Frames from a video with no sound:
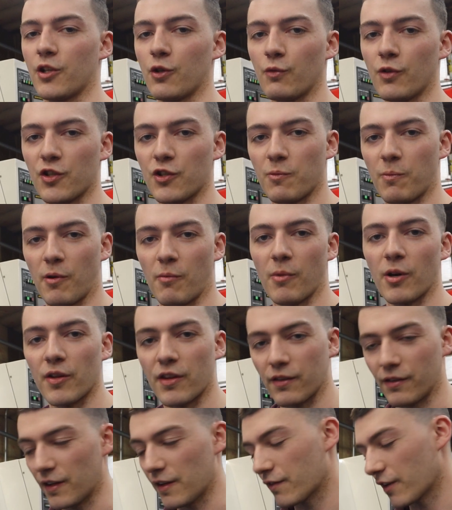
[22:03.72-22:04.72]
units per
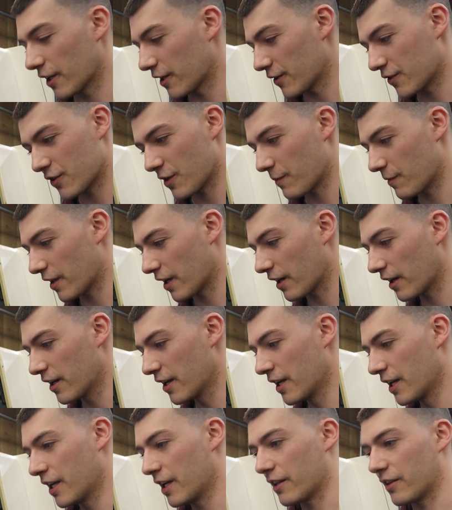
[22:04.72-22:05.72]
month leaving or something,
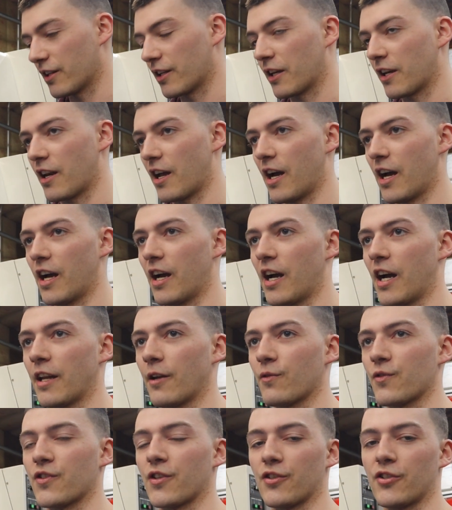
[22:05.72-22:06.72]
then I
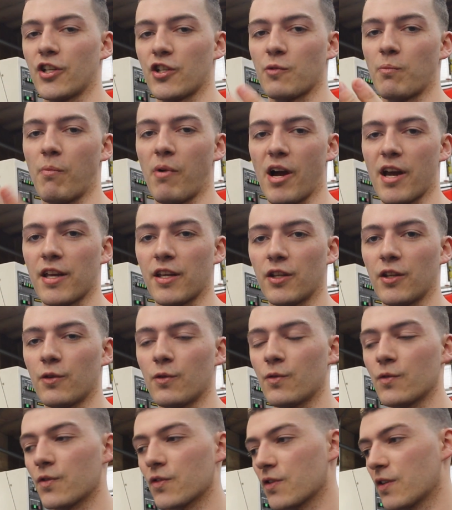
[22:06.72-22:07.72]
don't suggest buying
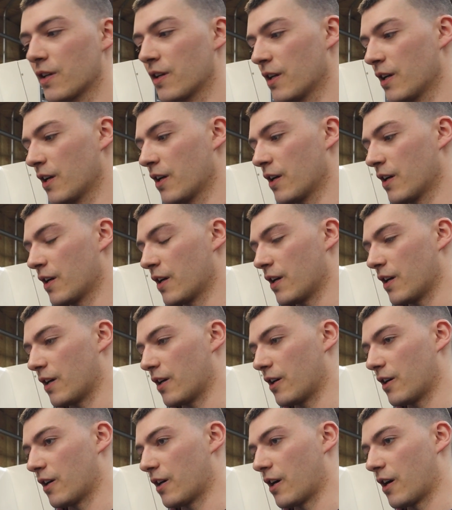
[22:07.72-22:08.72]
used
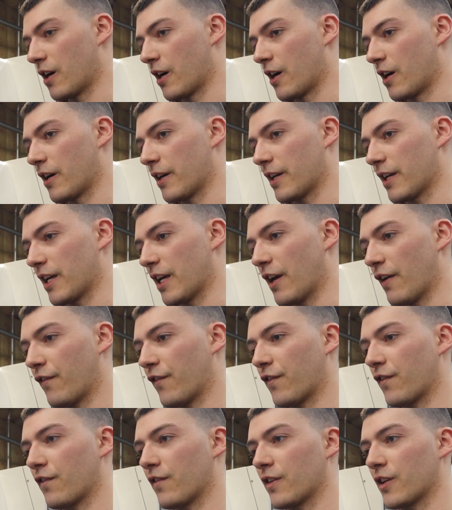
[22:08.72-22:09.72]
if
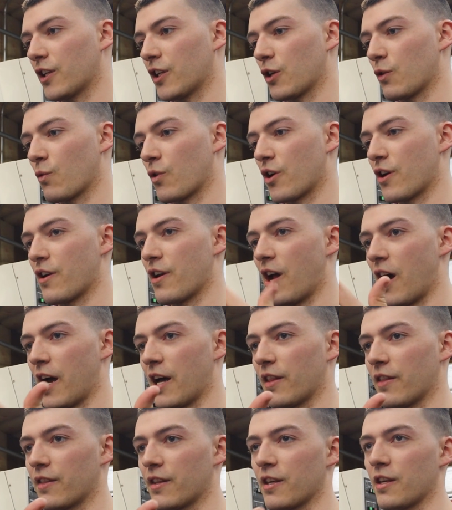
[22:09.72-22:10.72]
you are
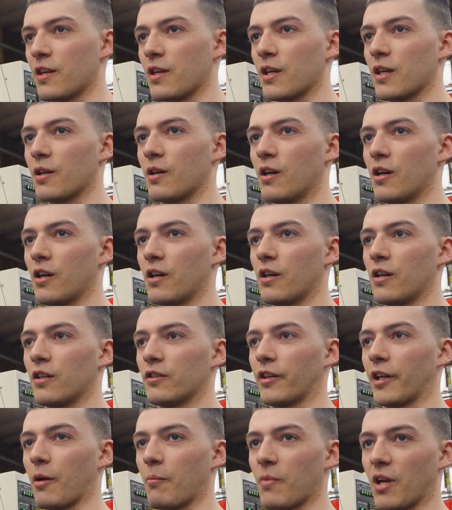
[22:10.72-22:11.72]
not a
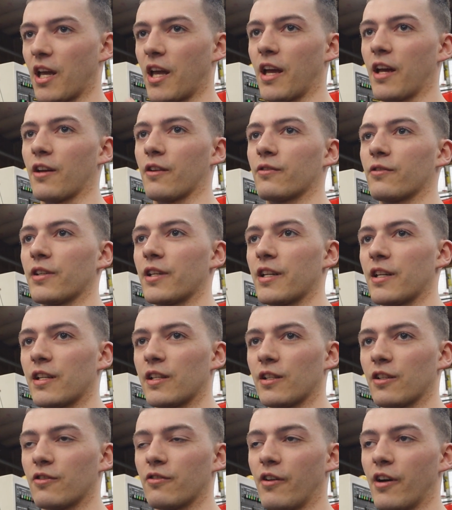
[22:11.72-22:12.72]
mechanically
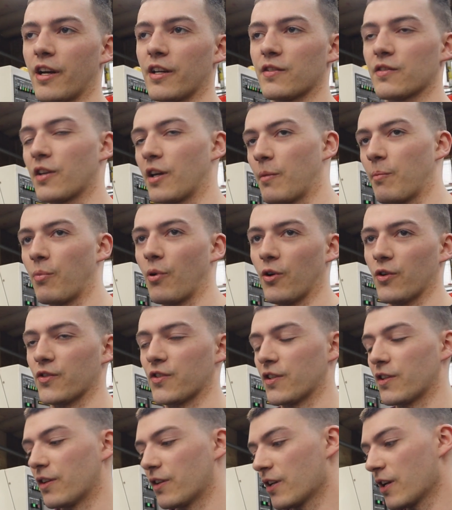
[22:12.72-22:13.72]
inclined type
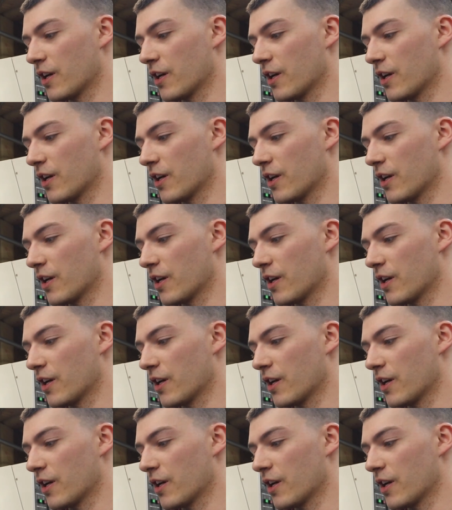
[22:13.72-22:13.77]
person.